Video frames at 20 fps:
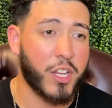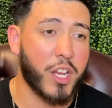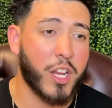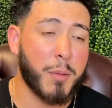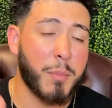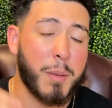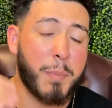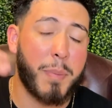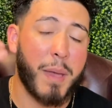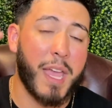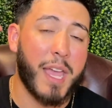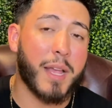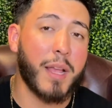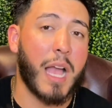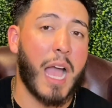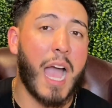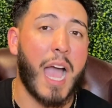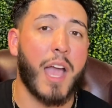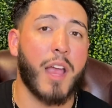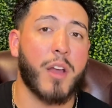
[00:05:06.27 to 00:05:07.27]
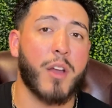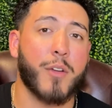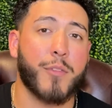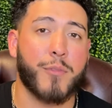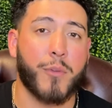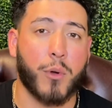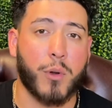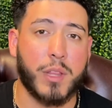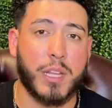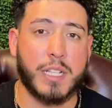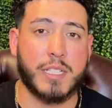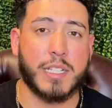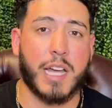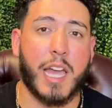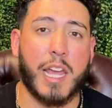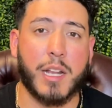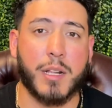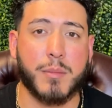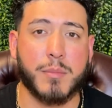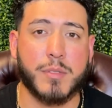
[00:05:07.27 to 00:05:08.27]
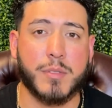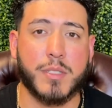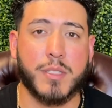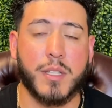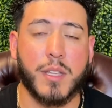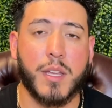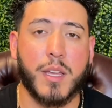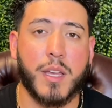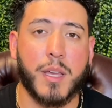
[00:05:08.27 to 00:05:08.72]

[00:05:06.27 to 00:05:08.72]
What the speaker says: you're going to be paying higher for these items,